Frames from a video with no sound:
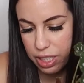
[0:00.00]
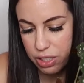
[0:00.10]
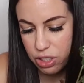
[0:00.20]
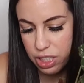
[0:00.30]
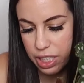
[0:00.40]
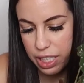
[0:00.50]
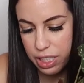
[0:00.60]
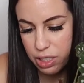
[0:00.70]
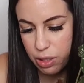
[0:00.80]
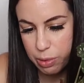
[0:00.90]
I've just
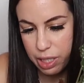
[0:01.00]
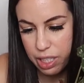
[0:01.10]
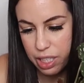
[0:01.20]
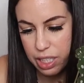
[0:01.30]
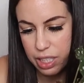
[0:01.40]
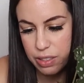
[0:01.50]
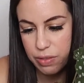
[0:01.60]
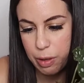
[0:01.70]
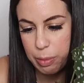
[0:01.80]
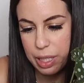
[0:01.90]
taken so many cuttings
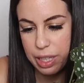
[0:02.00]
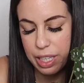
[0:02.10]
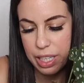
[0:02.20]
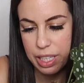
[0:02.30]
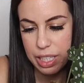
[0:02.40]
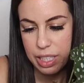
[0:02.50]
from it that